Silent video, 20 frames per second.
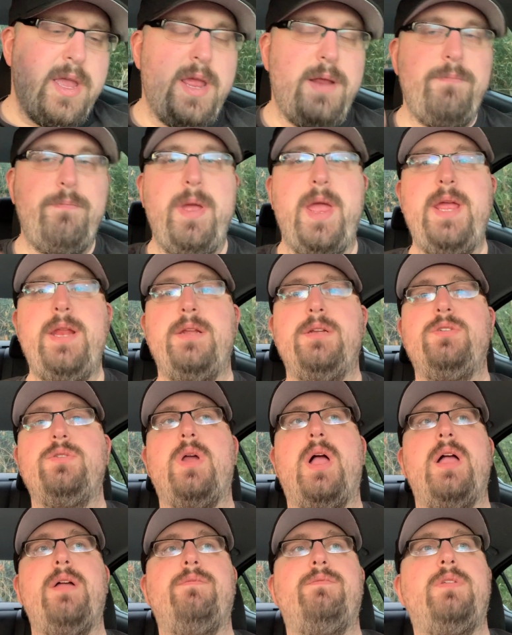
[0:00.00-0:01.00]
and Paid to
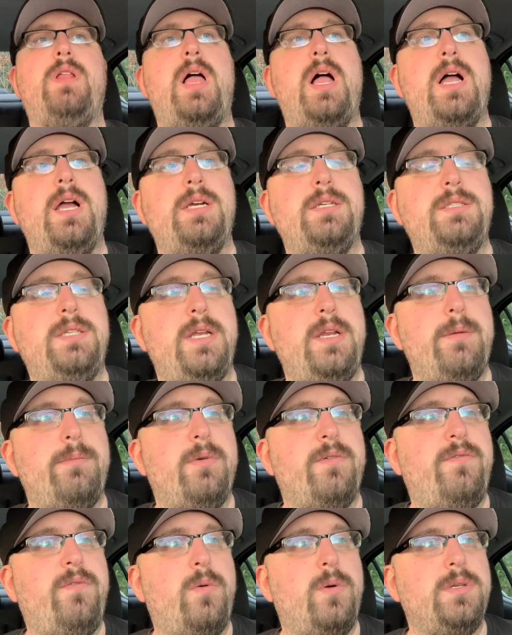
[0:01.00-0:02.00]
Drive vlogs, day
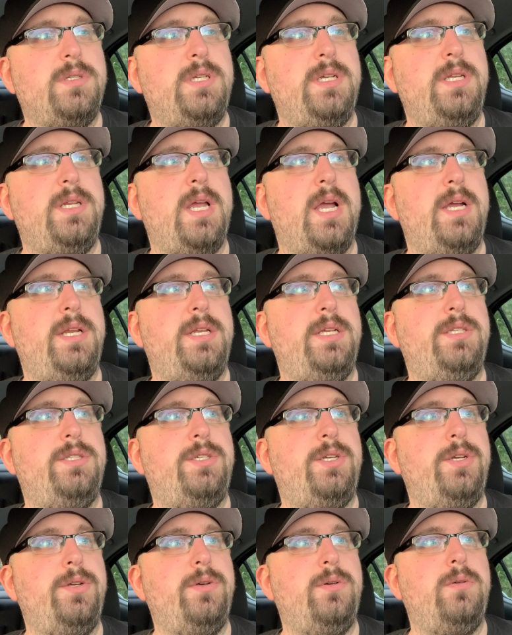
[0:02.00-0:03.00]
number
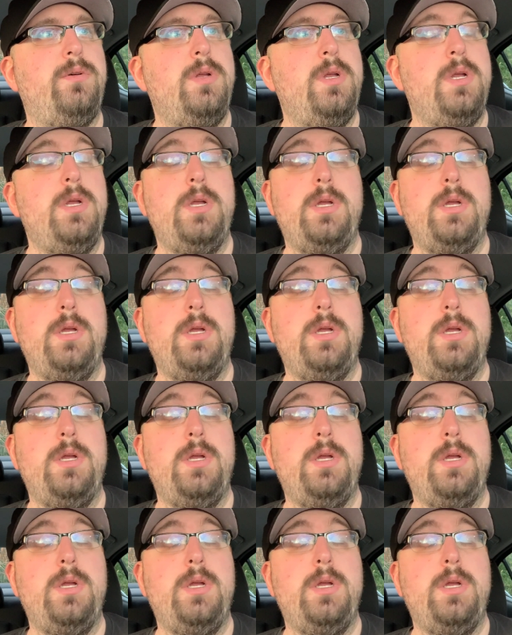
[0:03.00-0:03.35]
1492.